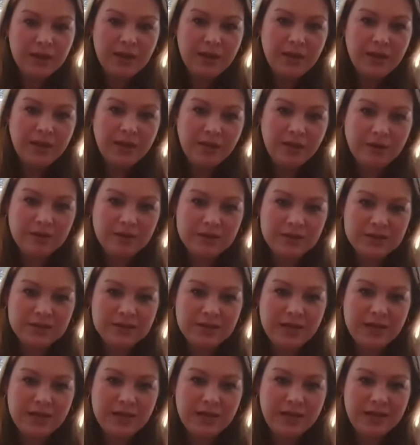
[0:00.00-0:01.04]
and
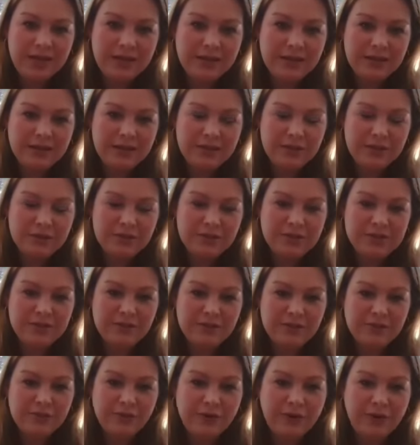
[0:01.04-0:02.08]
understanding that there's
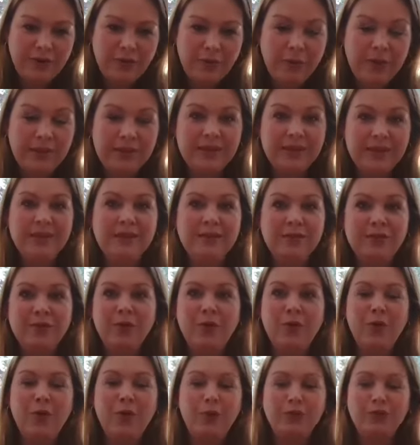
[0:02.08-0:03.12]
different within
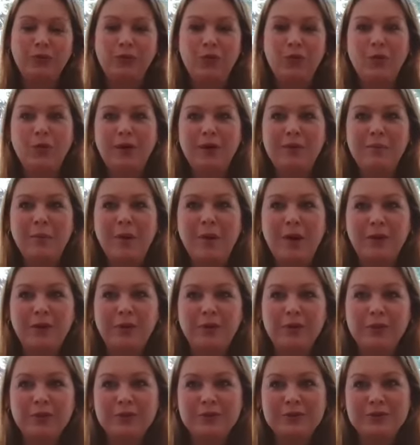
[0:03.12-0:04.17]
the whole scoring
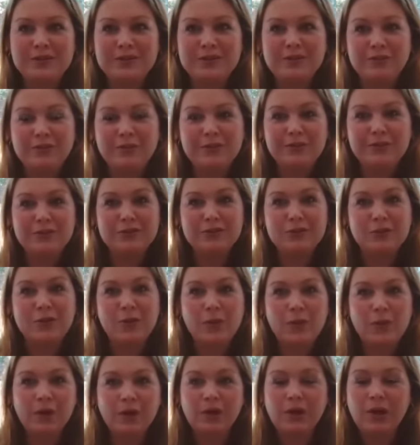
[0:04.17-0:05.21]
model, there's different
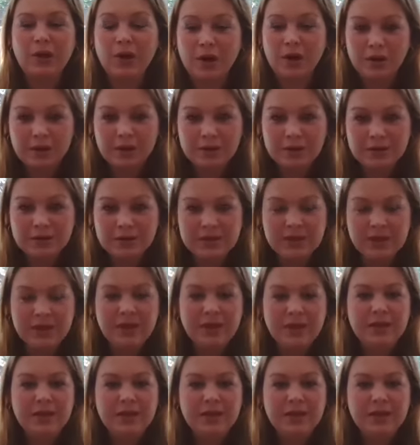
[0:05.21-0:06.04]
score cards.